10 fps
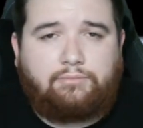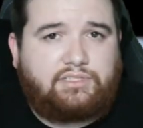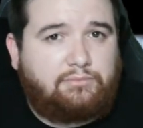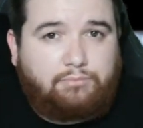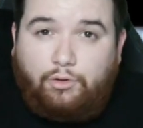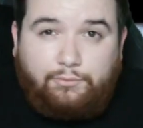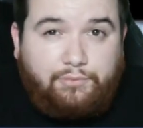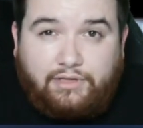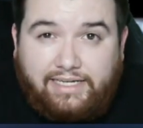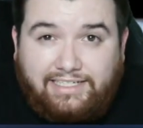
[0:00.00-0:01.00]
some bold
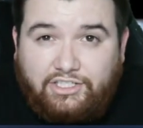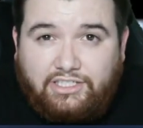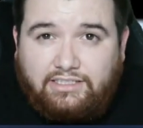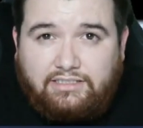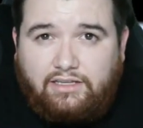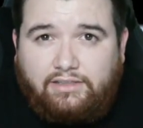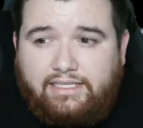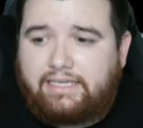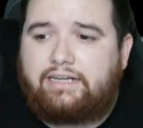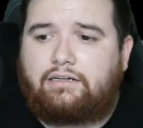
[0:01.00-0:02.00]
predictions on the
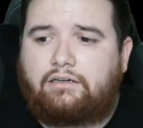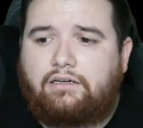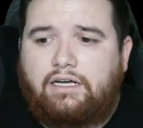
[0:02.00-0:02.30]
year,